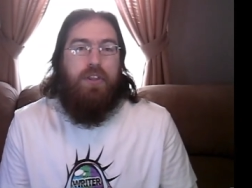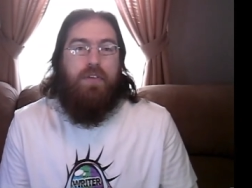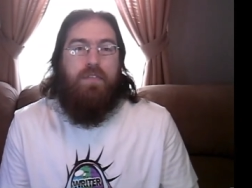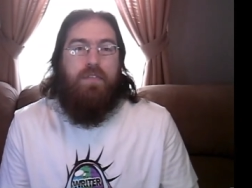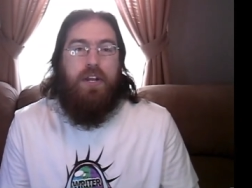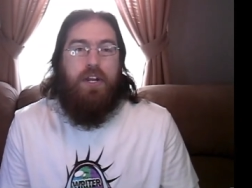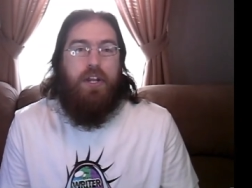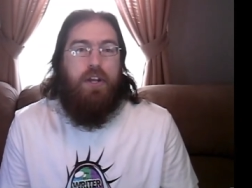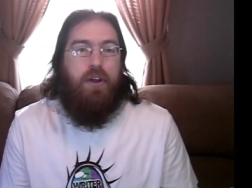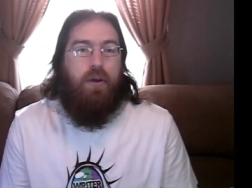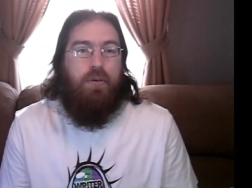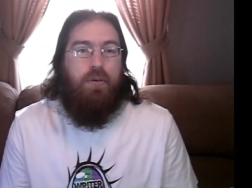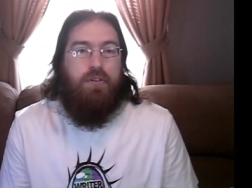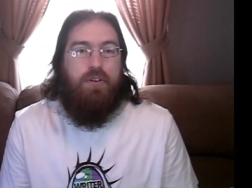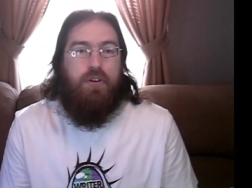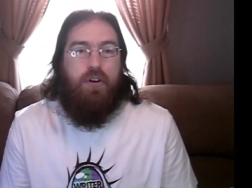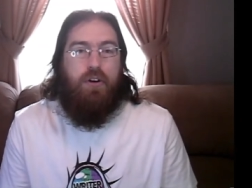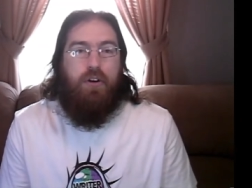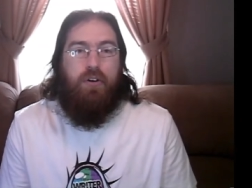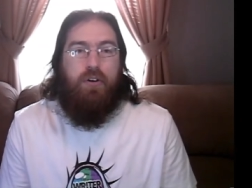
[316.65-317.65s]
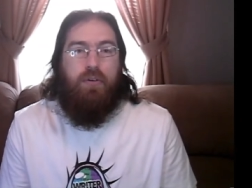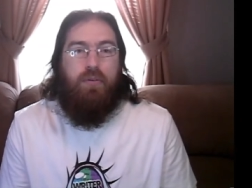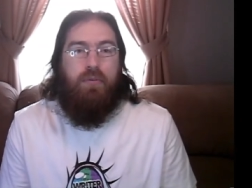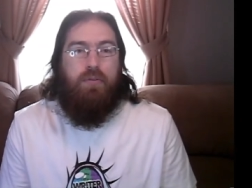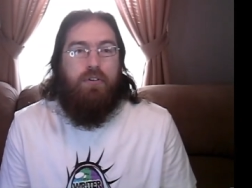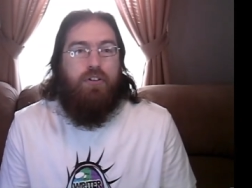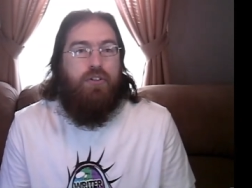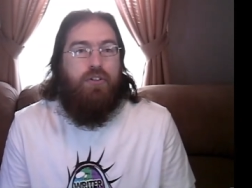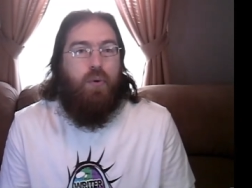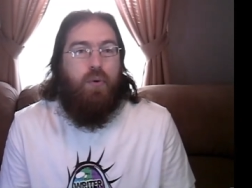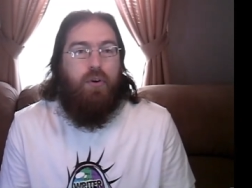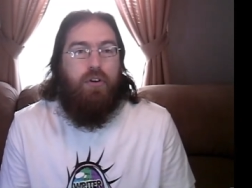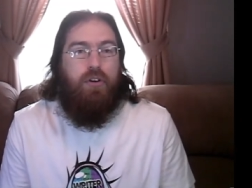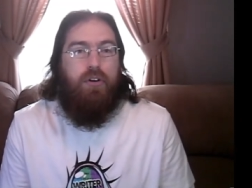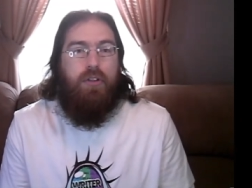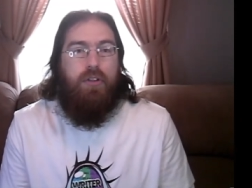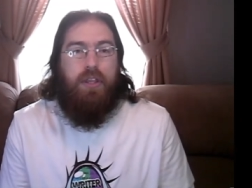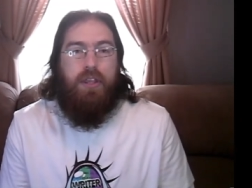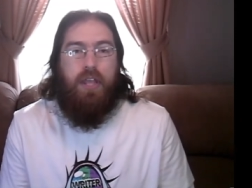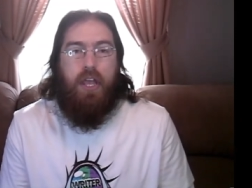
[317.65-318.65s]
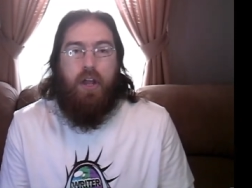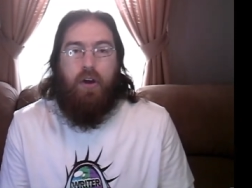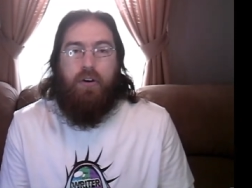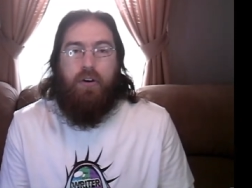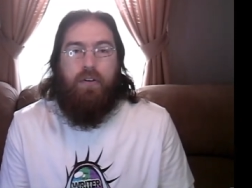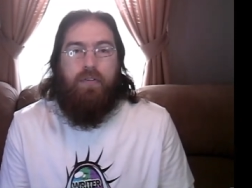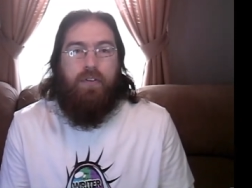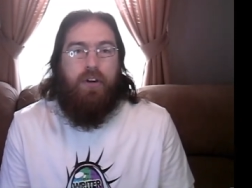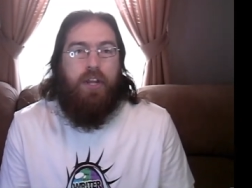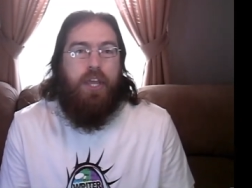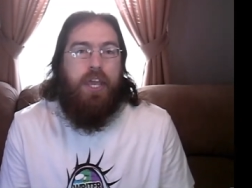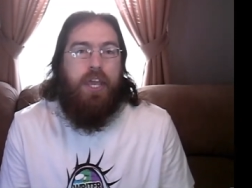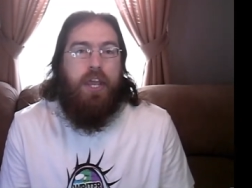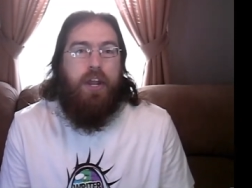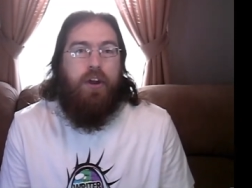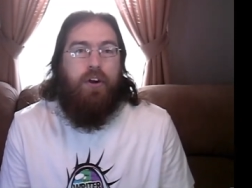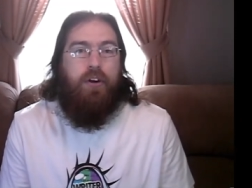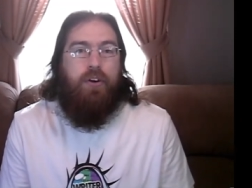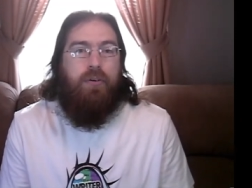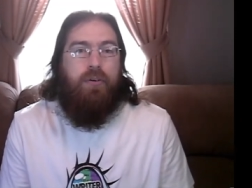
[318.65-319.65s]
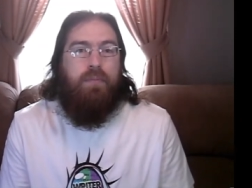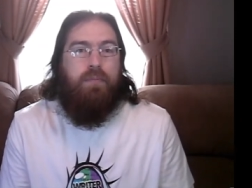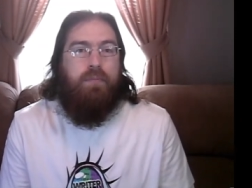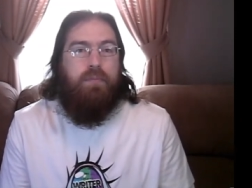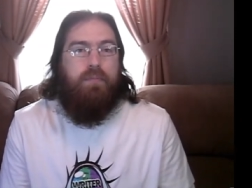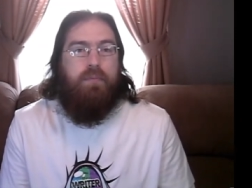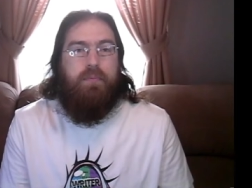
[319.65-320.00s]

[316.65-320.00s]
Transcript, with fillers: The videos are shorter than they are over here.